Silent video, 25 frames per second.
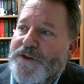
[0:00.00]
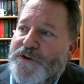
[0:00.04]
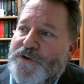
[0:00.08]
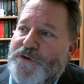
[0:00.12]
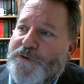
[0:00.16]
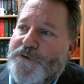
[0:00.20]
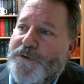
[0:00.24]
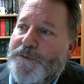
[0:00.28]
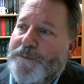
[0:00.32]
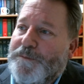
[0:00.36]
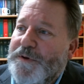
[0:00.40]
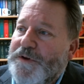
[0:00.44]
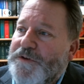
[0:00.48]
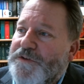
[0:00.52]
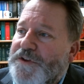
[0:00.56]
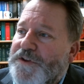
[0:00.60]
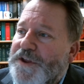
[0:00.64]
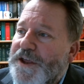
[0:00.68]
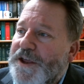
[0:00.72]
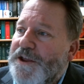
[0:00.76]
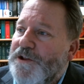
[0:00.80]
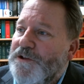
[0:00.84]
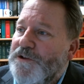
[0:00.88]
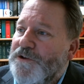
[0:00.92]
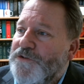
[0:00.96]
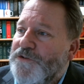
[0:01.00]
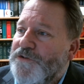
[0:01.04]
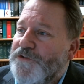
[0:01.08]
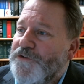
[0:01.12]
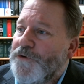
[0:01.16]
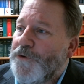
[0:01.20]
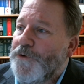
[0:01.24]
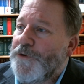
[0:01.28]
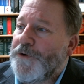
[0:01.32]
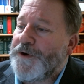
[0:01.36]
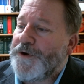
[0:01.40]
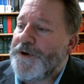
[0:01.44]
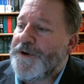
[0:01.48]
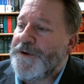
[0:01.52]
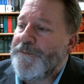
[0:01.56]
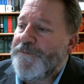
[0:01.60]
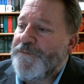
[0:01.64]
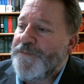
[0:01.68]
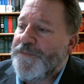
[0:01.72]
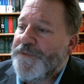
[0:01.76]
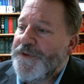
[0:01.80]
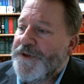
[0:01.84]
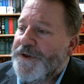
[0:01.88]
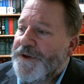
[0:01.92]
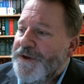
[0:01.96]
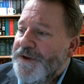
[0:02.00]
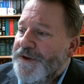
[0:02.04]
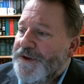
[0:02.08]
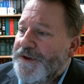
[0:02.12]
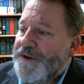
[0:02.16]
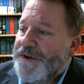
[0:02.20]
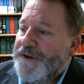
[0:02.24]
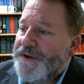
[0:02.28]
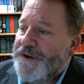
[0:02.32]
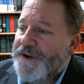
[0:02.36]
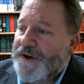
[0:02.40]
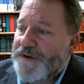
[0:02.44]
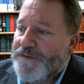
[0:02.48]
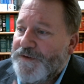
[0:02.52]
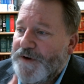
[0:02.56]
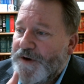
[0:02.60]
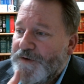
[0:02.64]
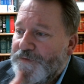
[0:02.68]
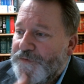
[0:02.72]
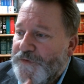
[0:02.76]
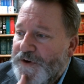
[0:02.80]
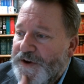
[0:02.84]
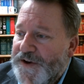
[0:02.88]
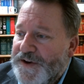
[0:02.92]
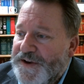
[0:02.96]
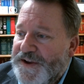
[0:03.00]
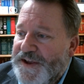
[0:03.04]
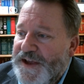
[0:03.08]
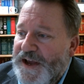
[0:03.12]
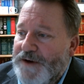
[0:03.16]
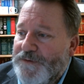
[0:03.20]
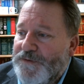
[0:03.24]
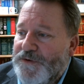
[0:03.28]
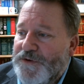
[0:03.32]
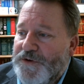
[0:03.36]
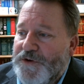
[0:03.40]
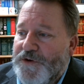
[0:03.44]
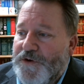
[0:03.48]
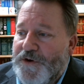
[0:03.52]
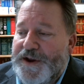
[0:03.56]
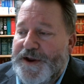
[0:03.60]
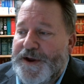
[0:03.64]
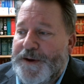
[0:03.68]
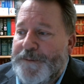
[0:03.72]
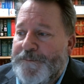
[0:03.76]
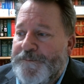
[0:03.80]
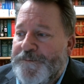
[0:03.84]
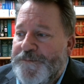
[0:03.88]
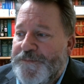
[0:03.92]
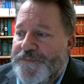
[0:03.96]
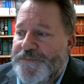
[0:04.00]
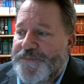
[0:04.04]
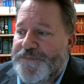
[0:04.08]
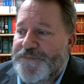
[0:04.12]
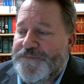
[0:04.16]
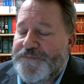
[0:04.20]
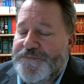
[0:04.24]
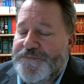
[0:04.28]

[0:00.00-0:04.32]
this particular story of our friend Calvin Graham,